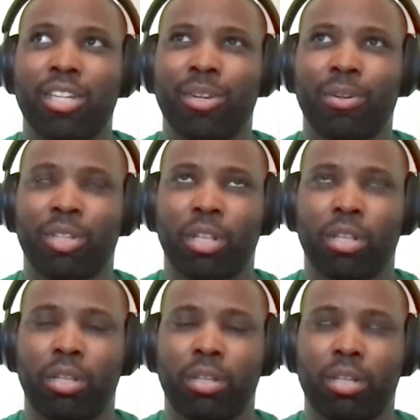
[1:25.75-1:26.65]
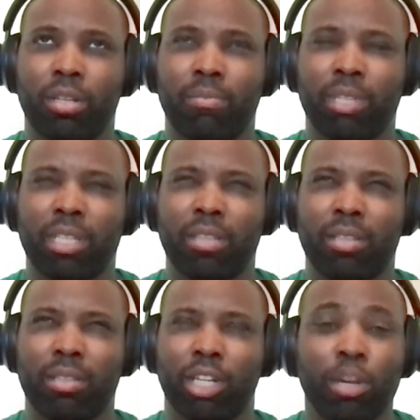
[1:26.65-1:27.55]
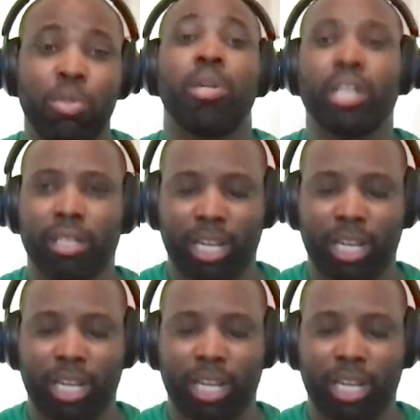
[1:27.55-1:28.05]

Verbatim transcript: your the the the the the, the community.